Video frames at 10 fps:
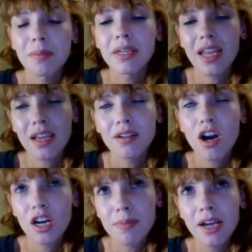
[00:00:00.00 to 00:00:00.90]
I mean,
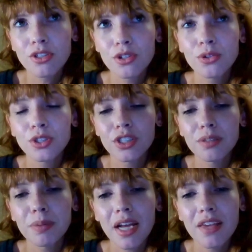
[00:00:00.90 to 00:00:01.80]
hardbacks are
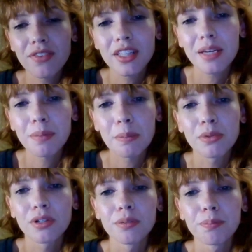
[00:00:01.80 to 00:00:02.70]
cooler, but I feel like
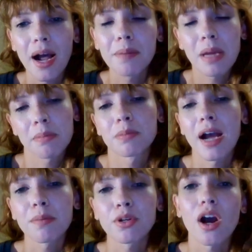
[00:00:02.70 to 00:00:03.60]
people buy
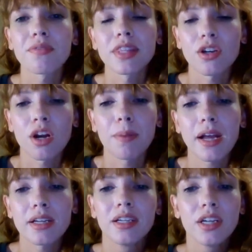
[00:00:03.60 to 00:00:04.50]
paperback more often than hardback.